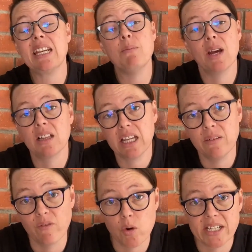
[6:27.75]
email
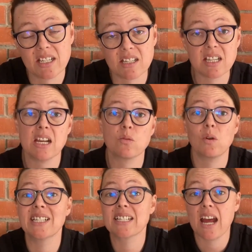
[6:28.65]
invoices as well as